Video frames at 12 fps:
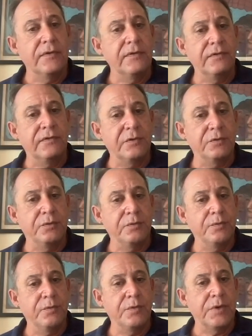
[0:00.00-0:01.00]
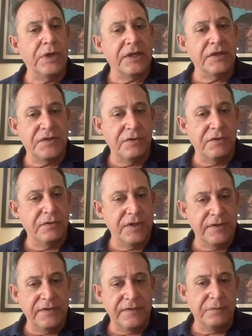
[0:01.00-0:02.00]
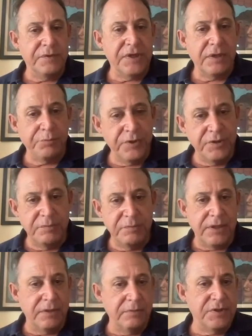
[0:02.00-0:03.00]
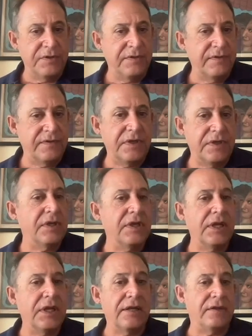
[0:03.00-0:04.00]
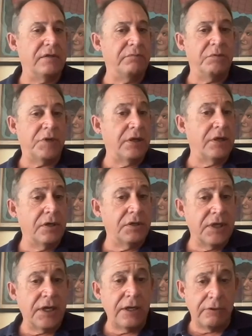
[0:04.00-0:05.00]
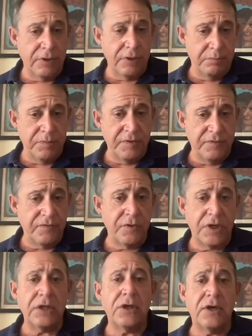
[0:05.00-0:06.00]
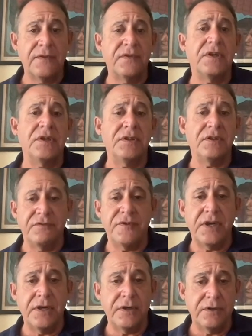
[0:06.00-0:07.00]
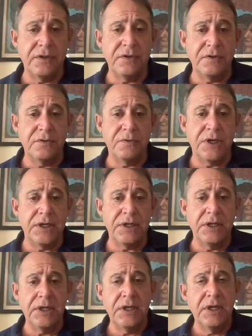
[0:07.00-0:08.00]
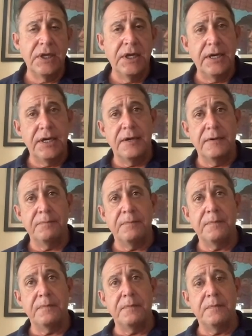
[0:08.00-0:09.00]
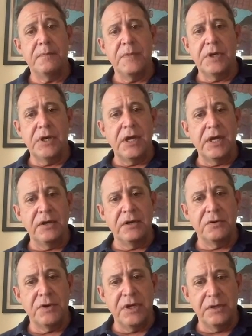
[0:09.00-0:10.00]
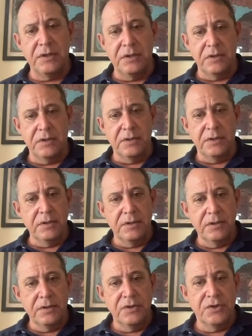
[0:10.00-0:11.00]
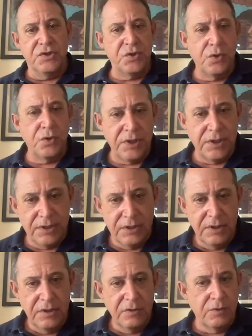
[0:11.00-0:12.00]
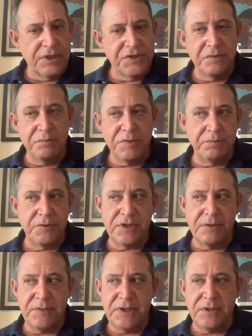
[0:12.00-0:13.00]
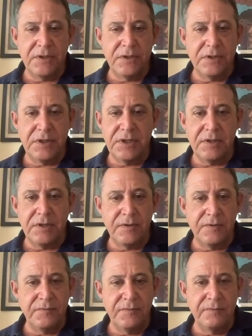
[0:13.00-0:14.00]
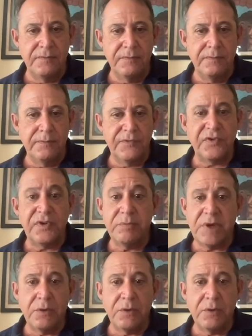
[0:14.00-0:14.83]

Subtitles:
So I could tell you this, when I printed my images and had them in my art gallery before I lost it in the fire in Hawaii, um, I had great joy watching people come in and see my